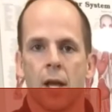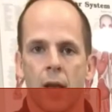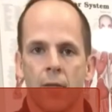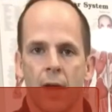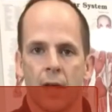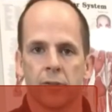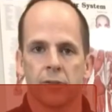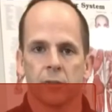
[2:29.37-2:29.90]

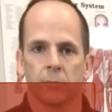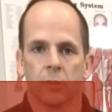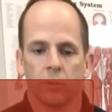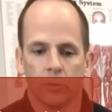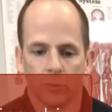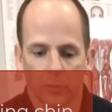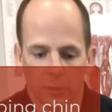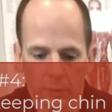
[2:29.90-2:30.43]
and that's the
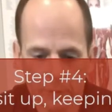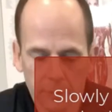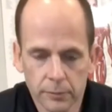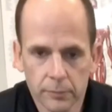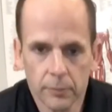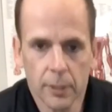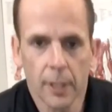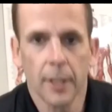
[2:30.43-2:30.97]
maneuver,
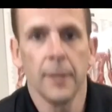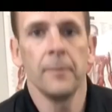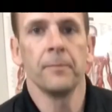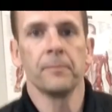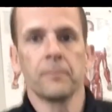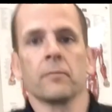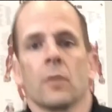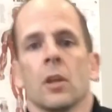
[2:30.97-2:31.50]
okay?
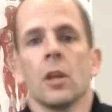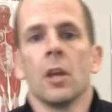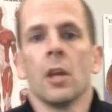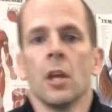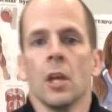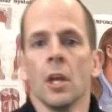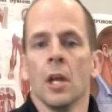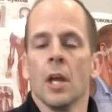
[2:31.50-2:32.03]

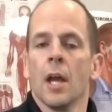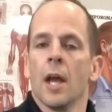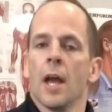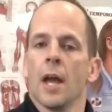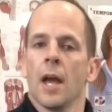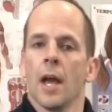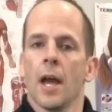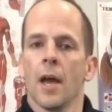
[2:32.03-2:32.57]

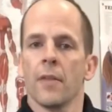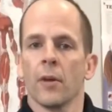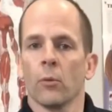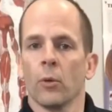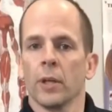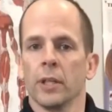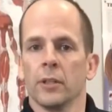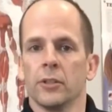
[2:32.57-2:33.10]
And
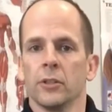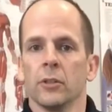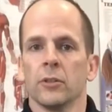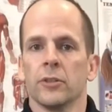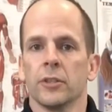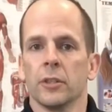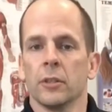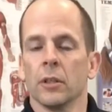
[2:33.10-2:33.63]
then what you do
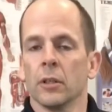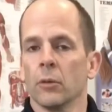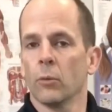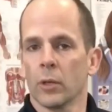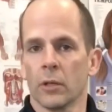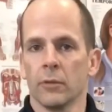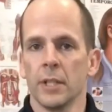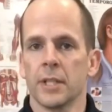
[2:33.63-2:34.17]
is you
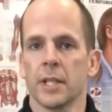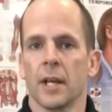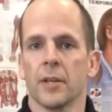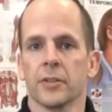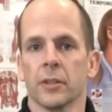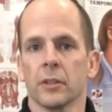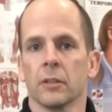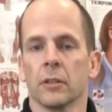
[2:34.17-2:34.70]
want to
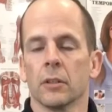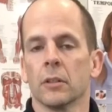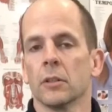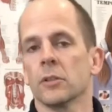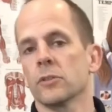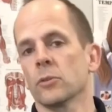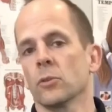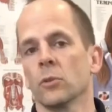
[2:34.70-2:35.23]
retest it.
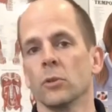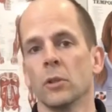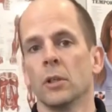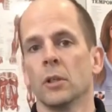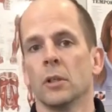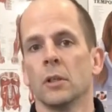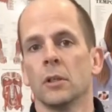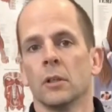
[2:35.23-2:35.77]
So
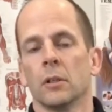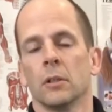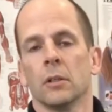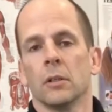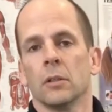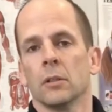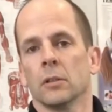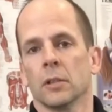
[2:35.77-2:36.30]

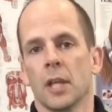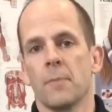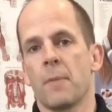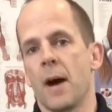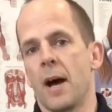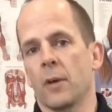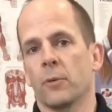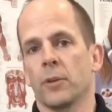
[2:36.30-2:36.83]
lay
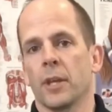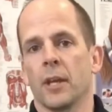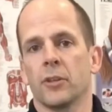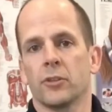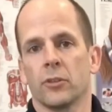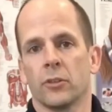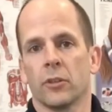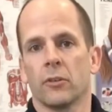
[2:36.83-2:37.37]
back with your
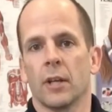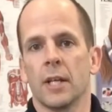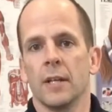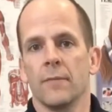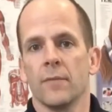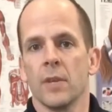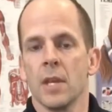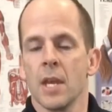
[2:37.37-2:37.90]
head turned to the
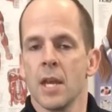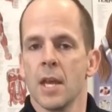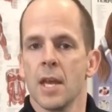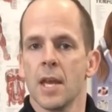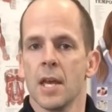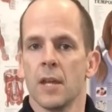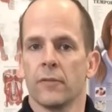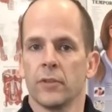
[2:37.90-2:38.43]
right,
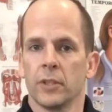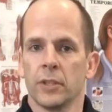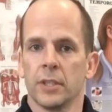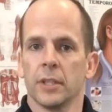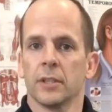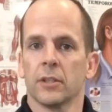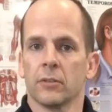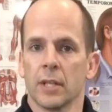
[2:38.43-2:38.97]
and if you
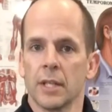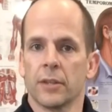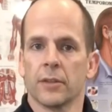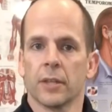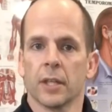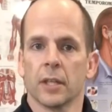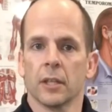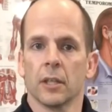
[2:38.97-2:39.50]
did the right
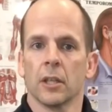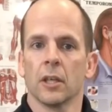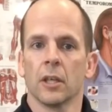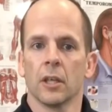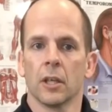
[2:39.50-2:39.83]
thing,